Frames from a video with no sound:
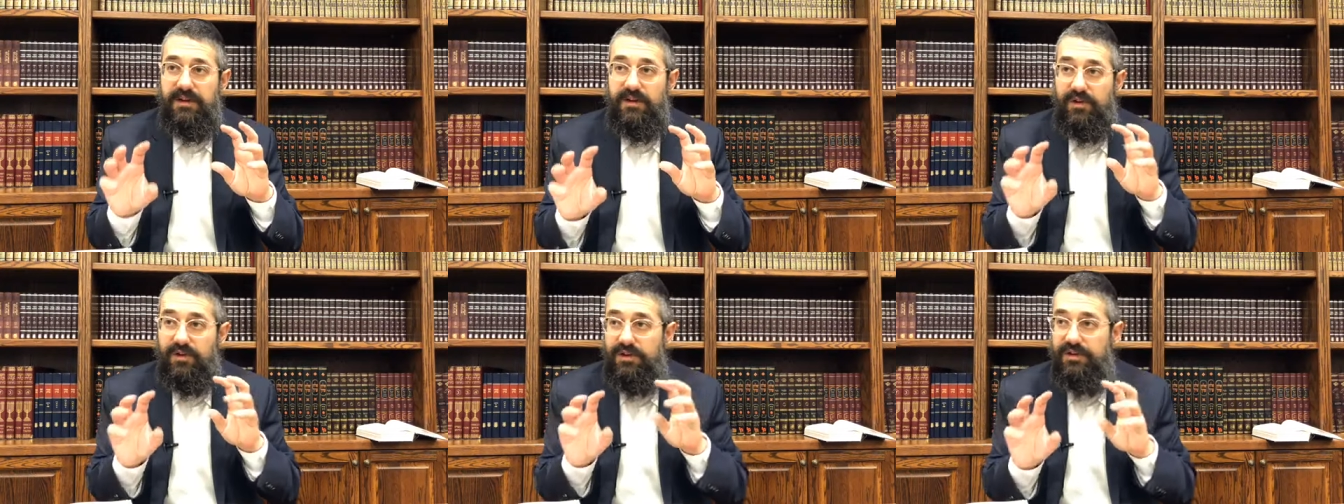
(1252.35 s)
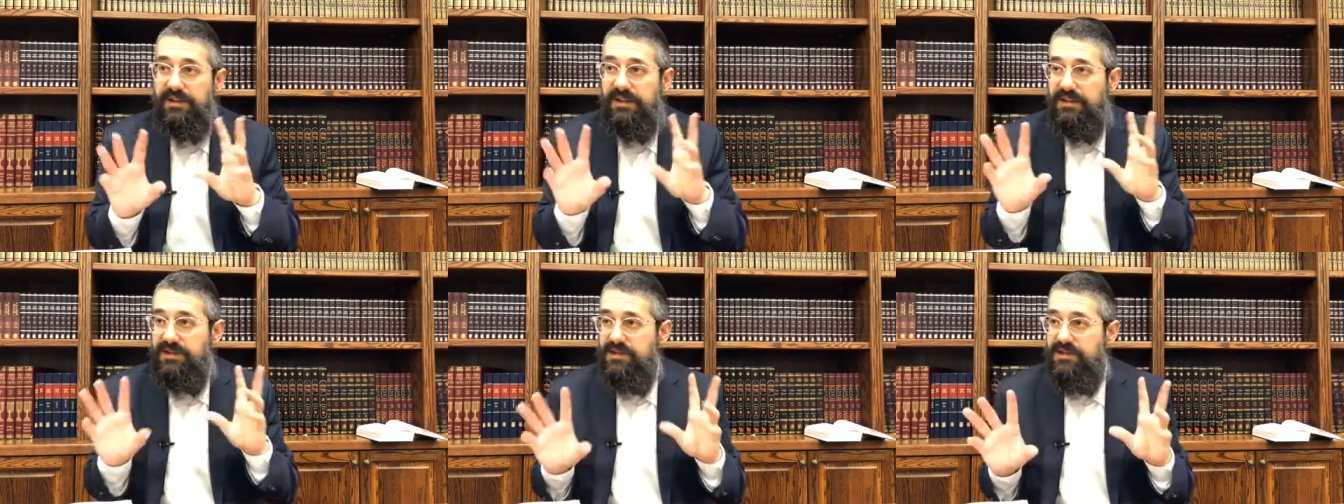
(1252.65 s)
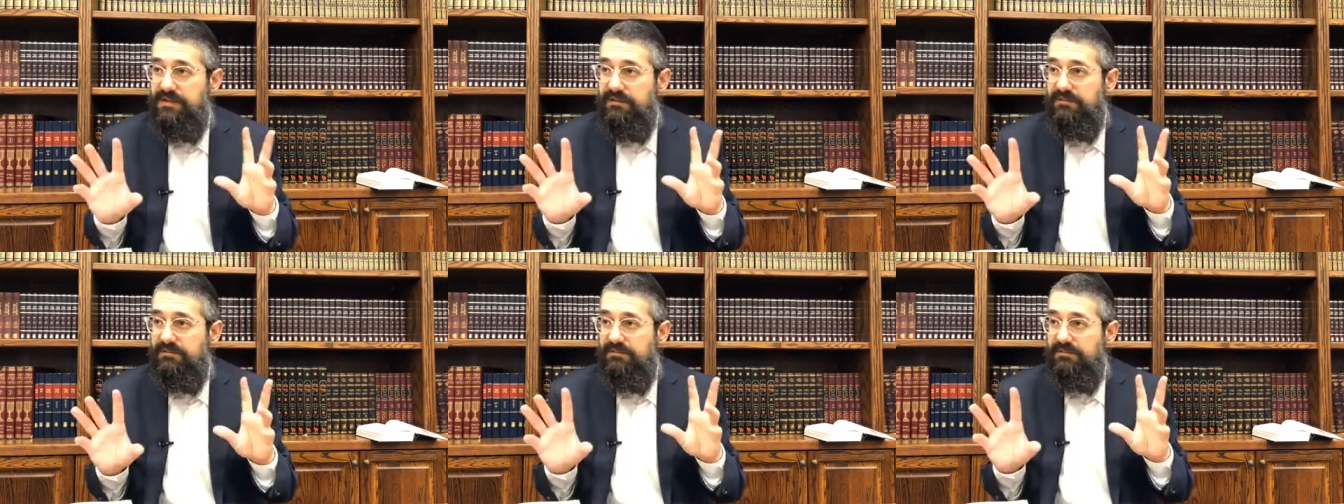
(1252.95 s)
Good
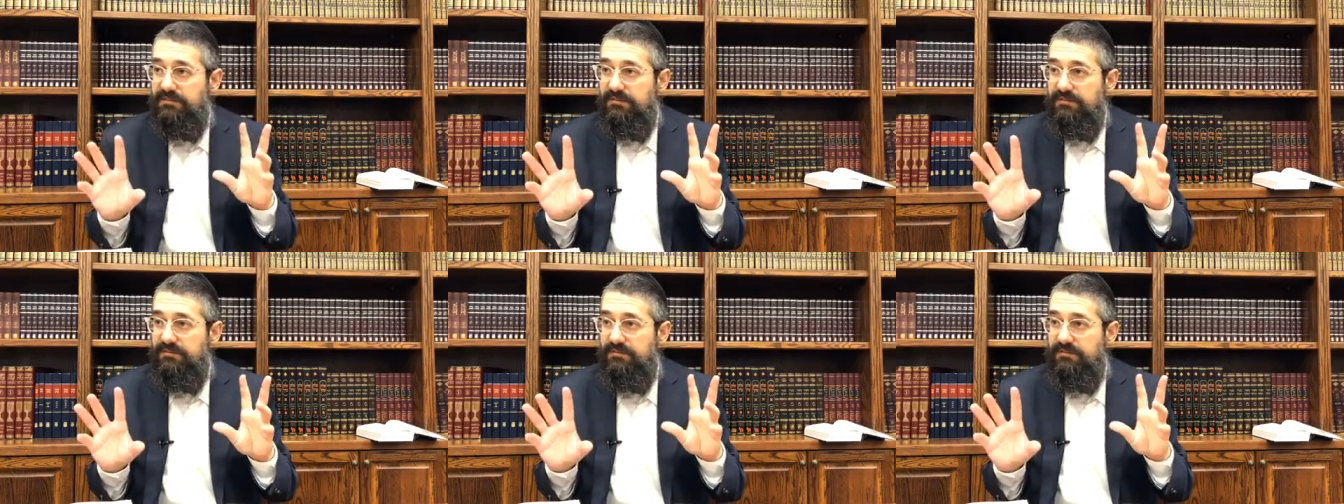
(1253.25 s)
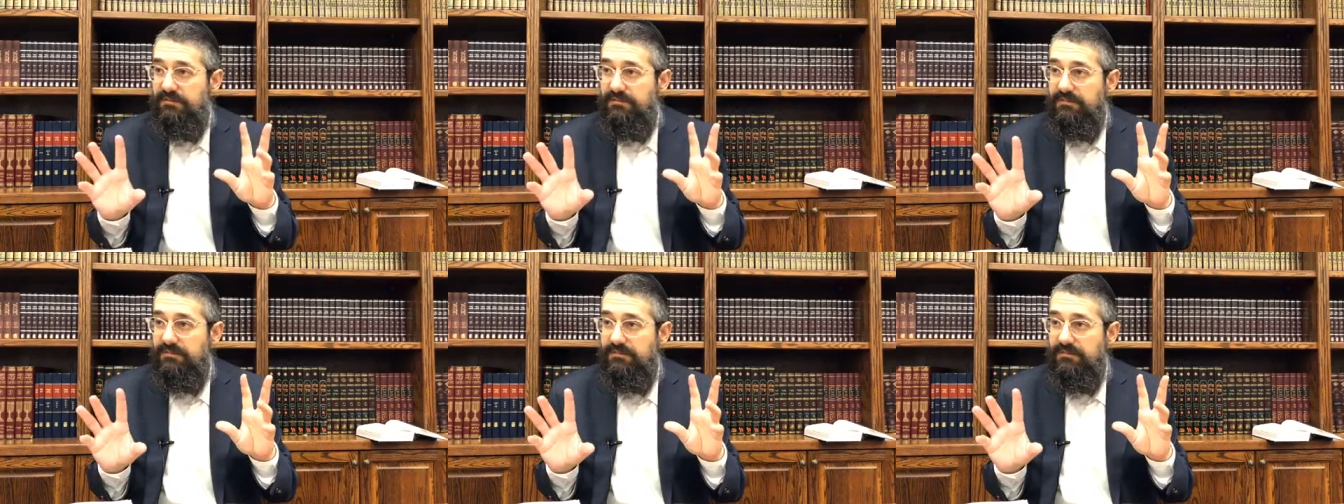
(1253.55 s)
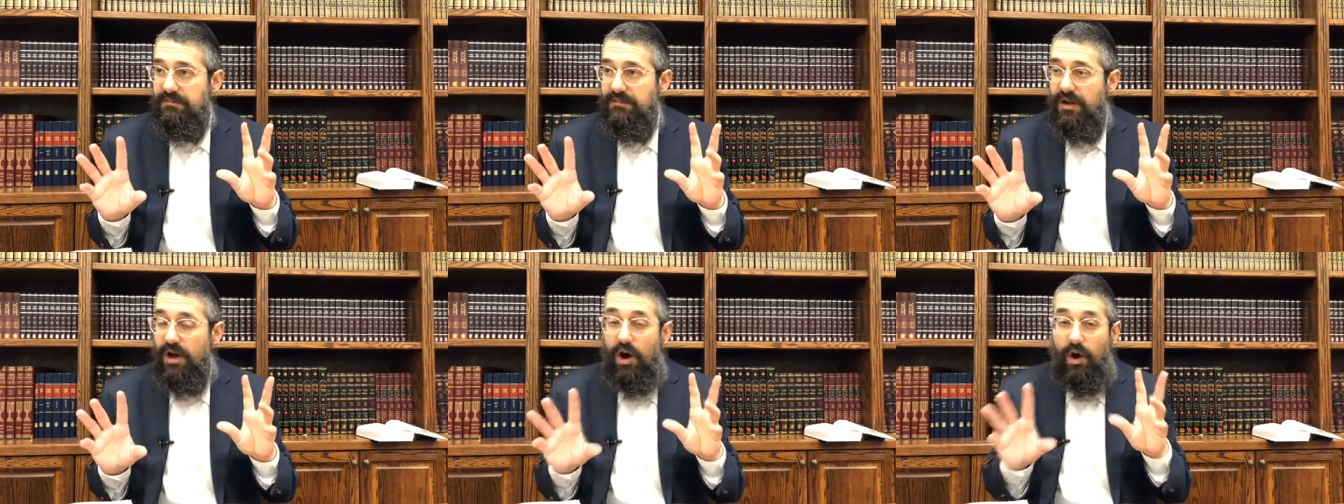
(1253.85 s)
deeds.
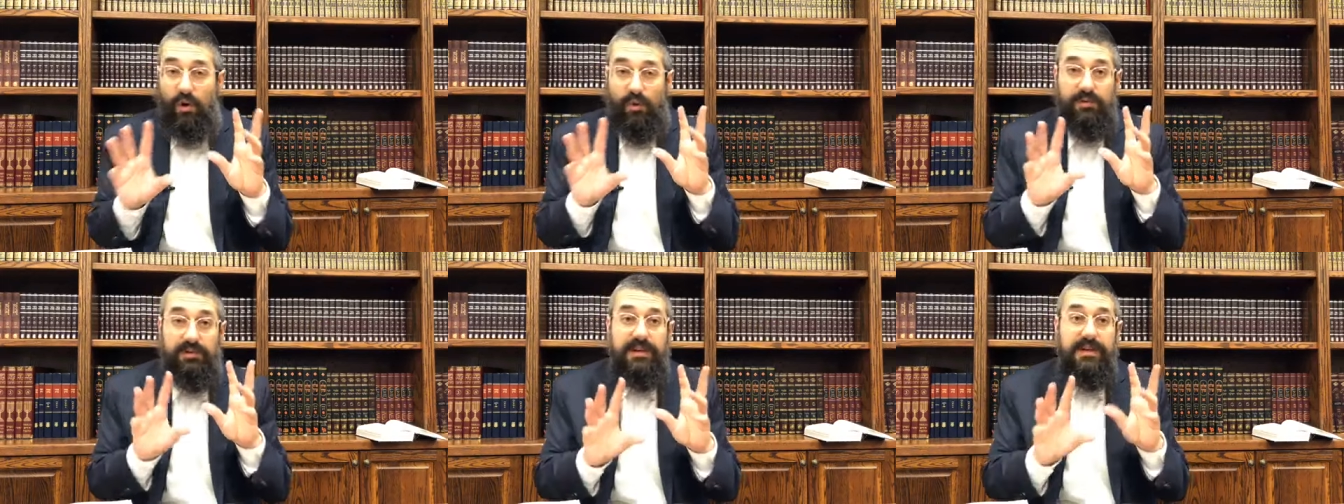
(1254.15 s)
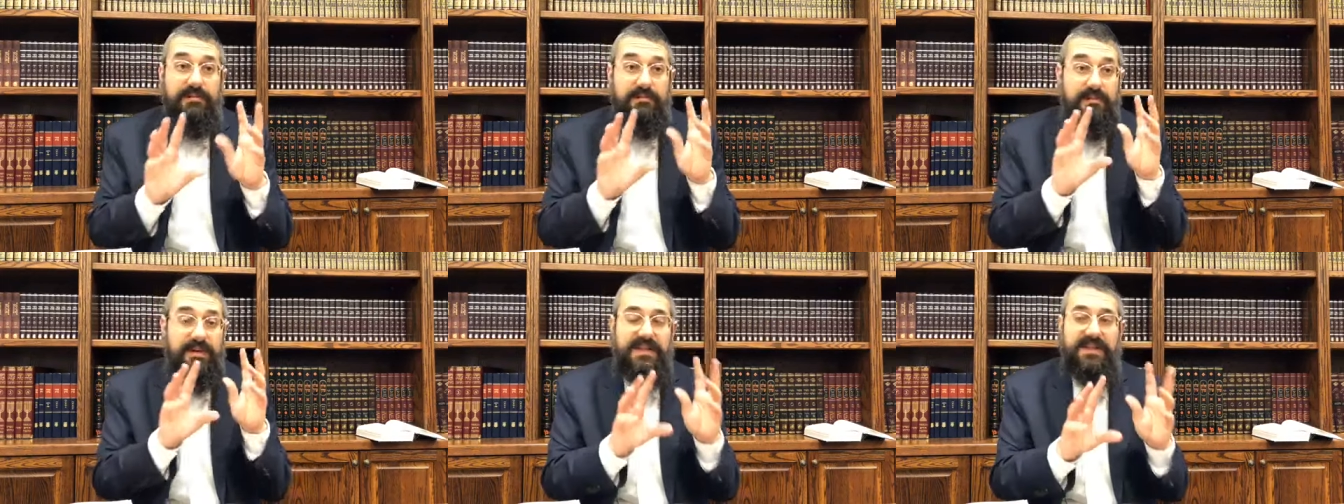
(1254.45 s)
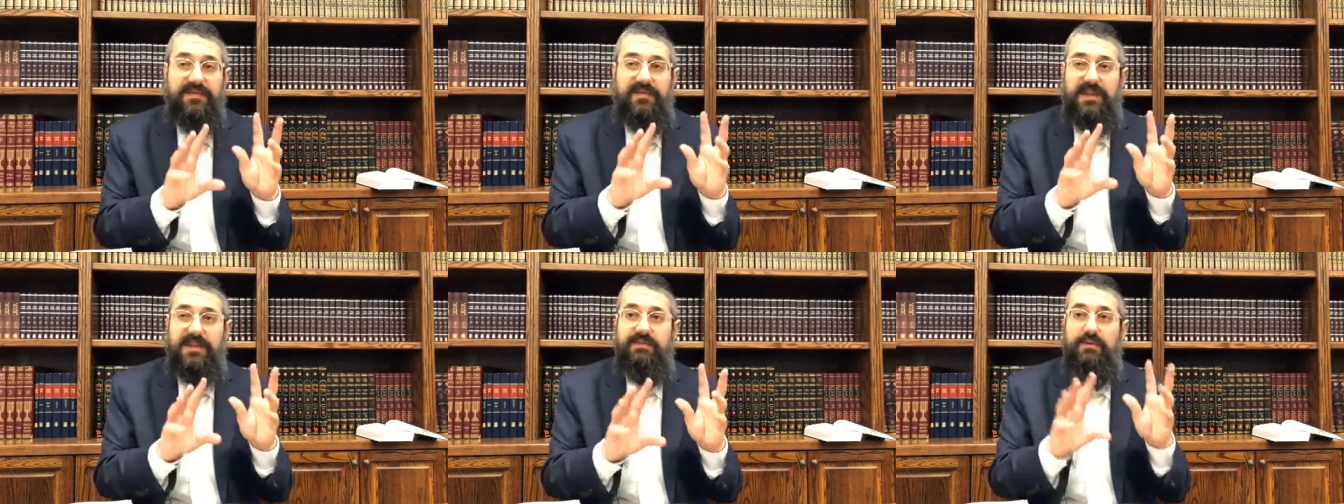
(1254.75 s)
Only
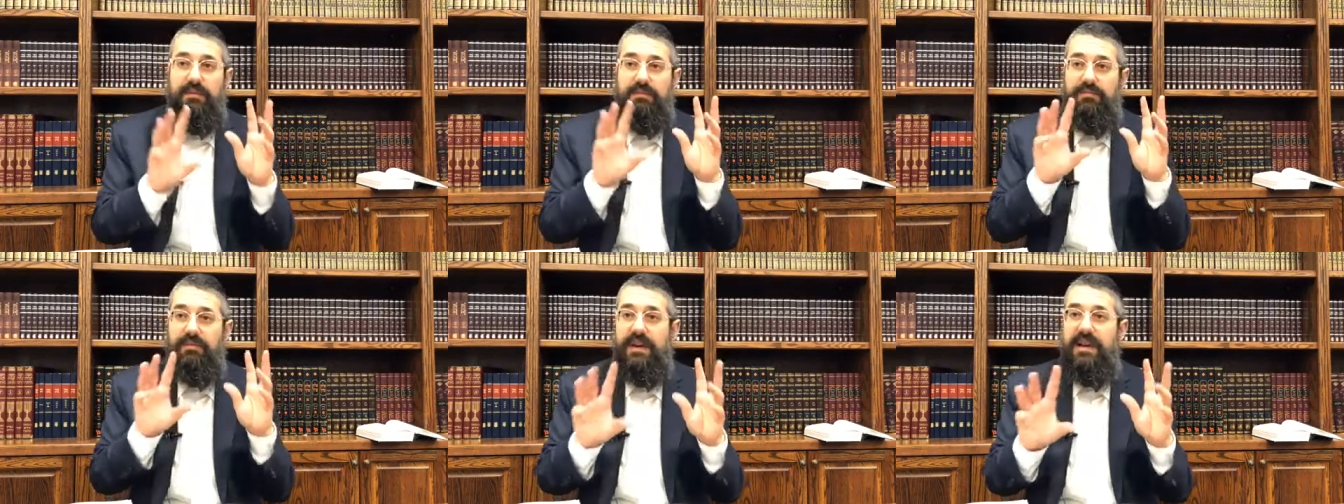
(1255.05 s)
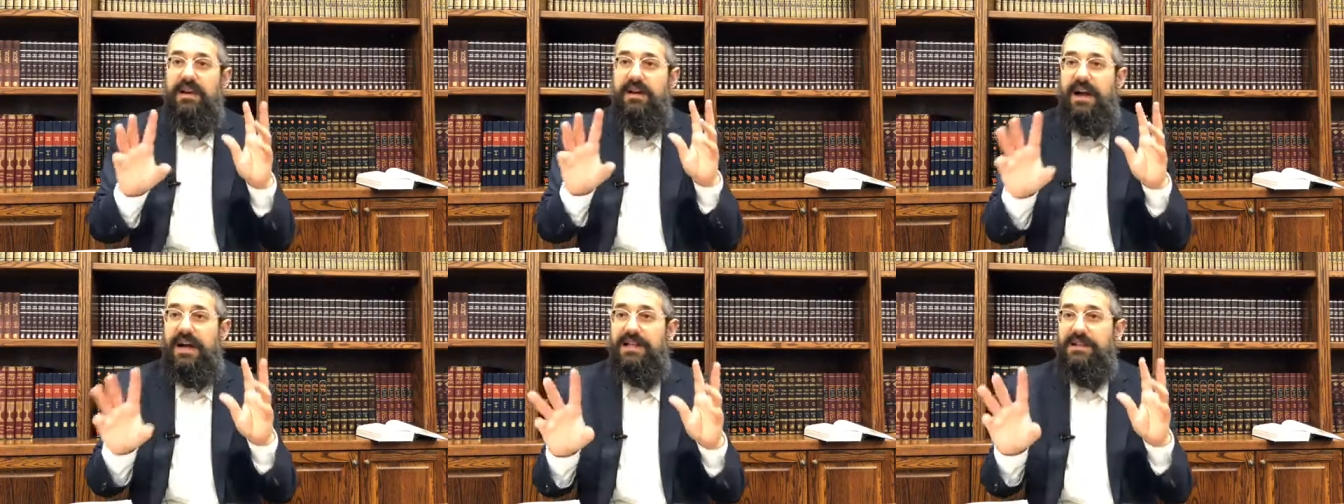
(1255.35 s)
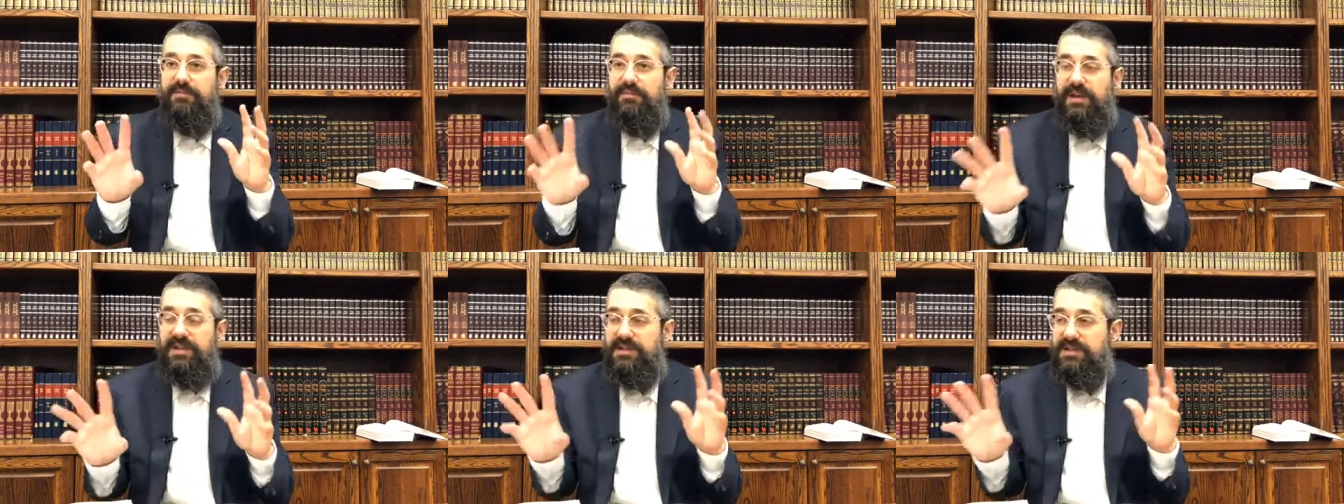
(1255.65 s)
mitzvahs will bring God's
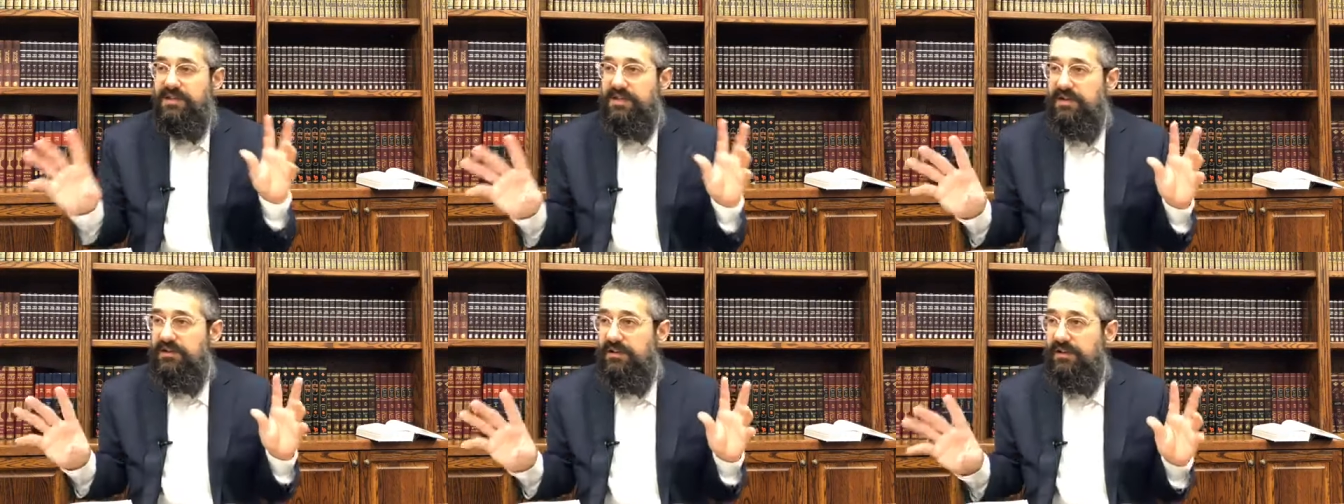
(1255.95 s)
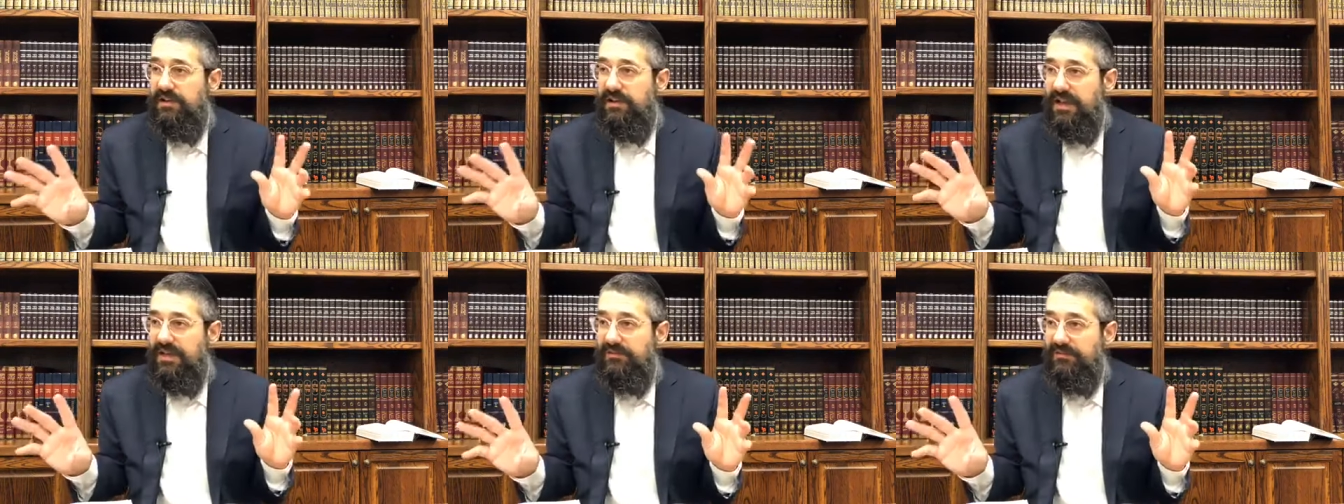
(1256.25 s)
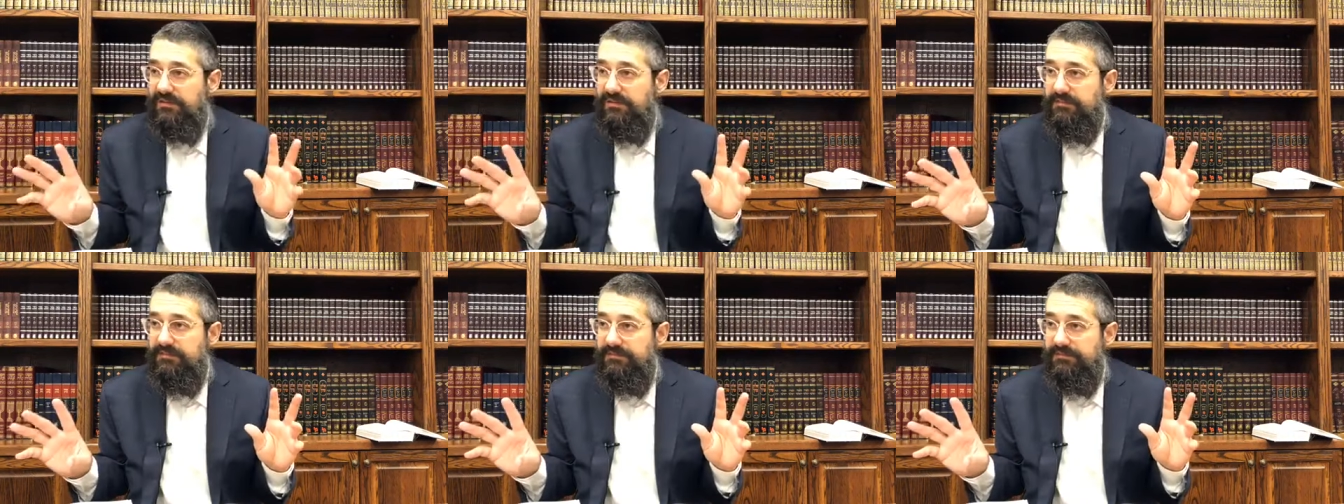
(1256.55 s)
presence into your
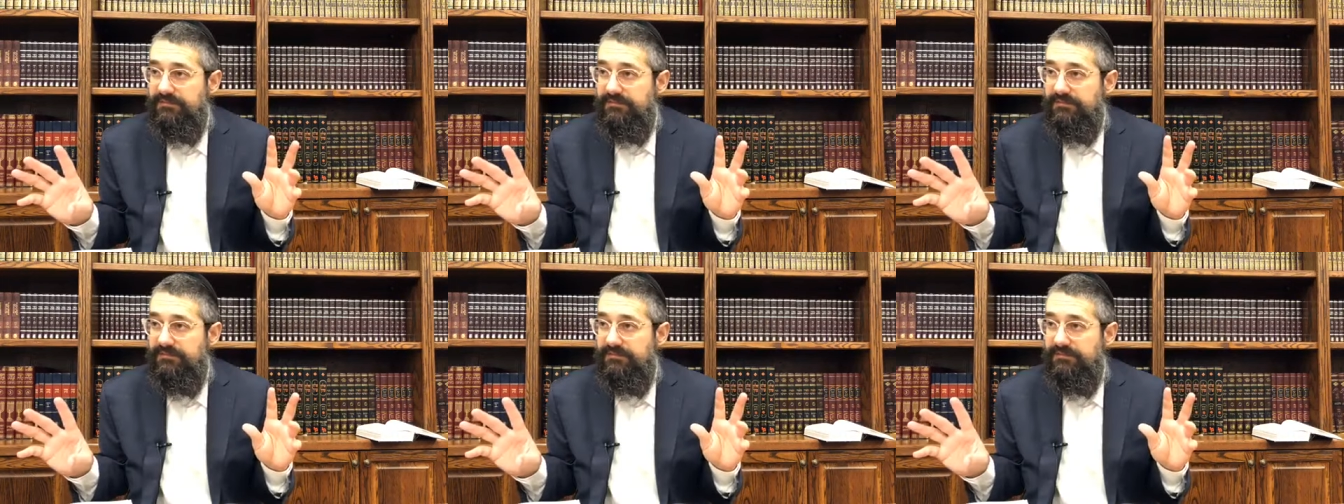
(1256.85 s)
life.